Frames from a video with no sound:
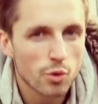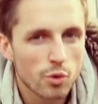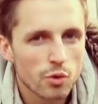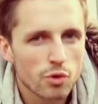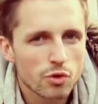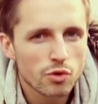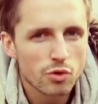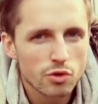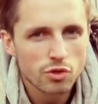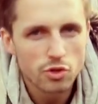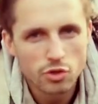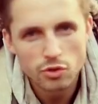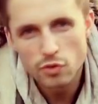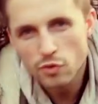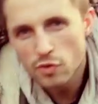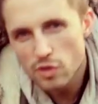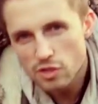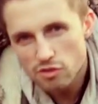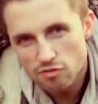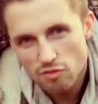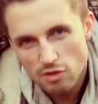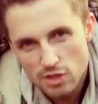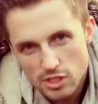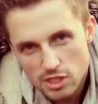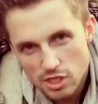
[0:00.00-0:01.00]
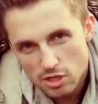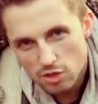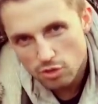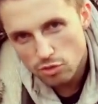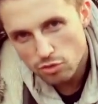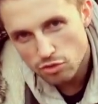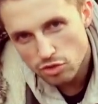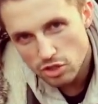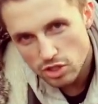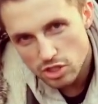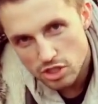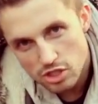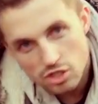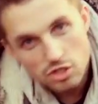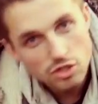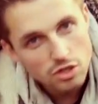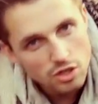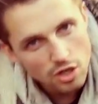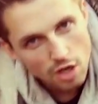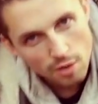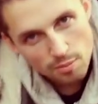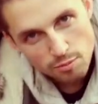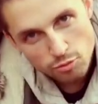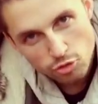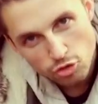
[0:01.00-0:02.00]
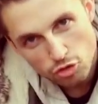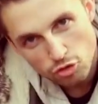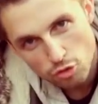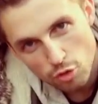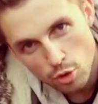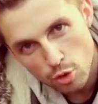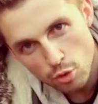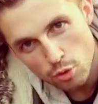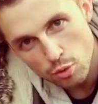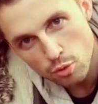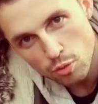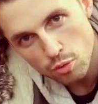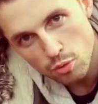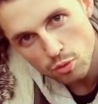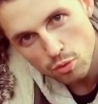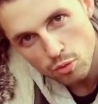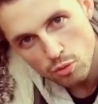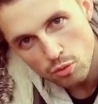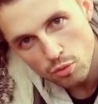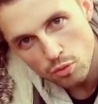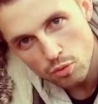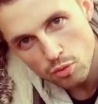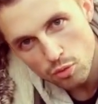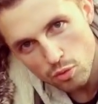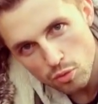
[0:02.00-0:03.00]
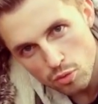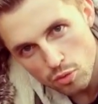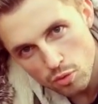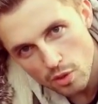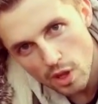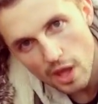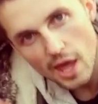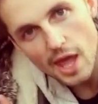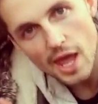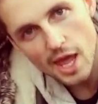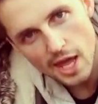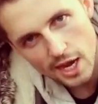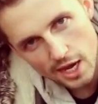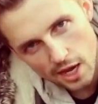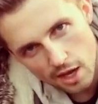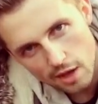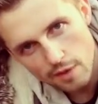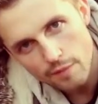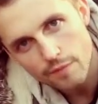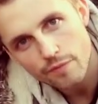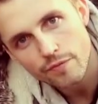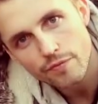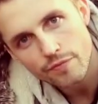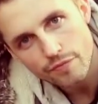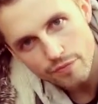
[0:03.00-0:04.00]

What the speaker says: all your New Year's resolutions to come true. Hit it!